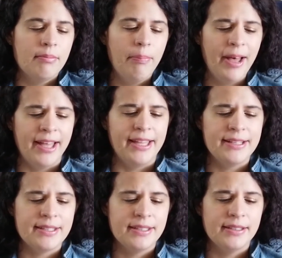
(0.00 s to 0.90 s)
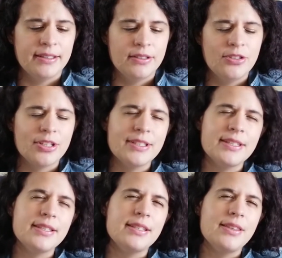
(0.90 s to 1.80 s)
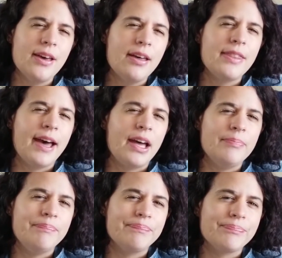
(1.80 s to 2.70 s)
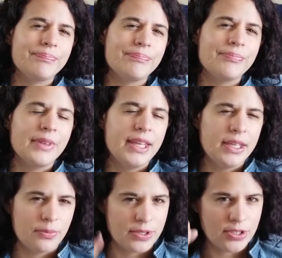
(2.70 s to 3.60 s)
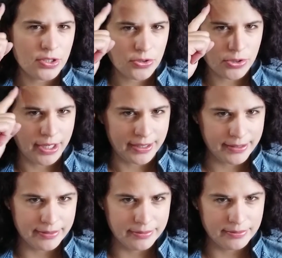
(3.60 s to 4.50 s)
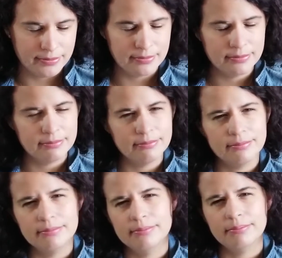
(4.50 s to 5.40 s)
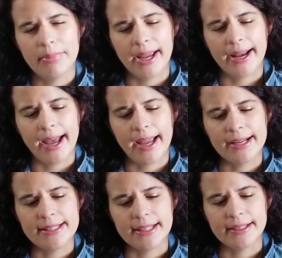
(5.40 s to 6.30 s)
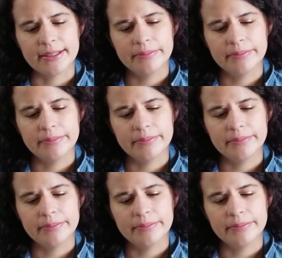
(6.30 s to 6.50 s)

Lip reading: But just as he thought that, he was struck by an idea.